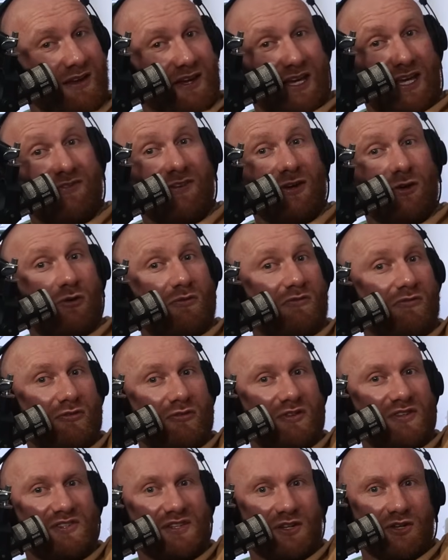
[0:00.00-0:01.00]
Even going through
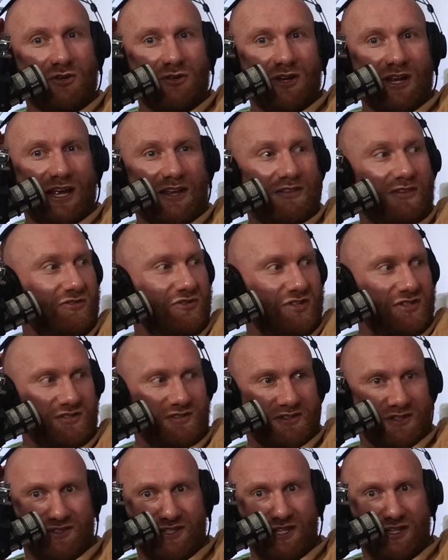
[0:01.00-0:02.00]
the security, and they're
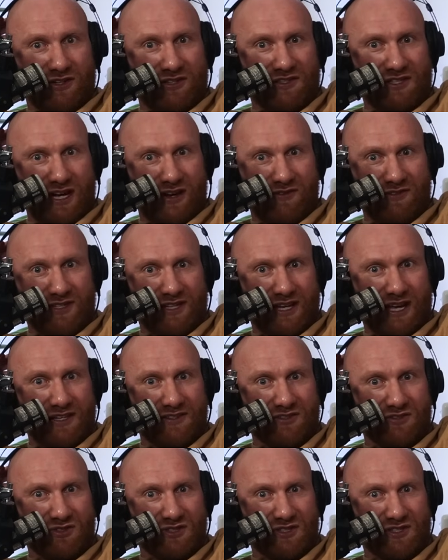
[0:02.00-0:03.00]
just the Secret Service
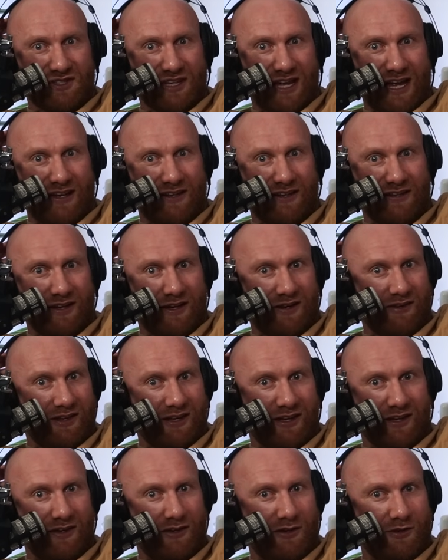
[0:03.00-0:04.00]
guys are just standing there
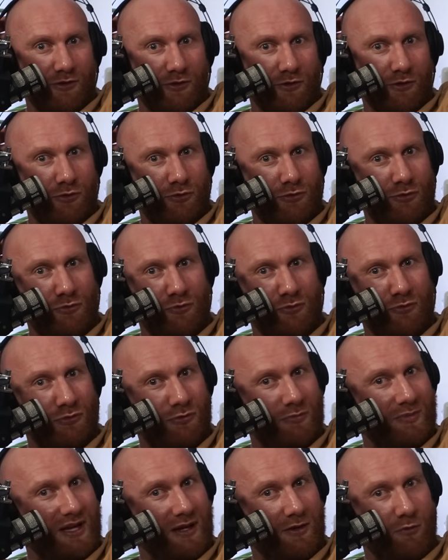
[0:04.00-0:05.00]
like, you know,
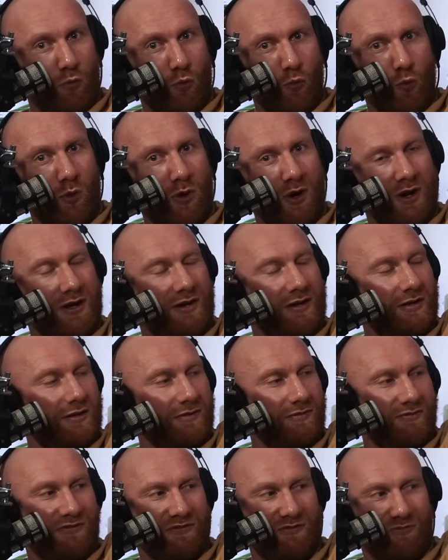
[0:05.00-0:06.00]
mate,
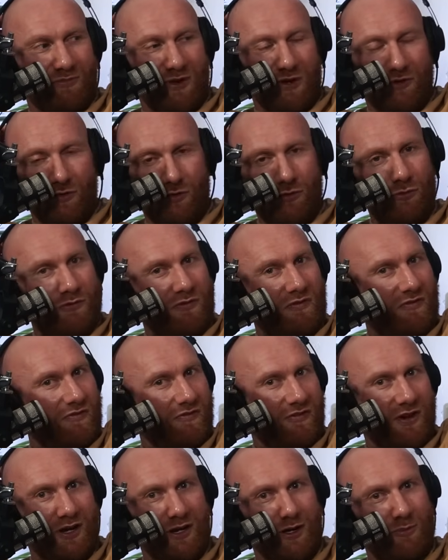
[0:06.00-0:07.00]
you
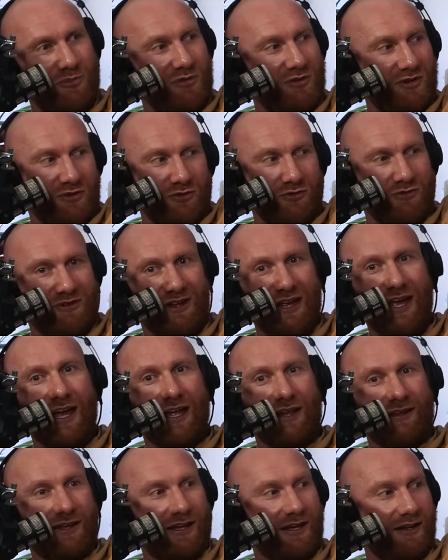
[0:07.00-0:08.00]
fuck about and you're
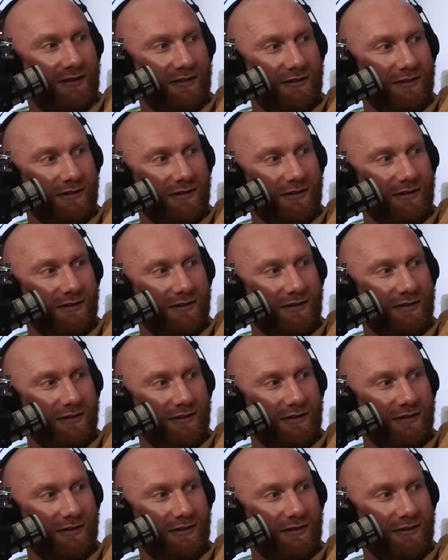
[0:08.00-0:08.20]
dead, eh?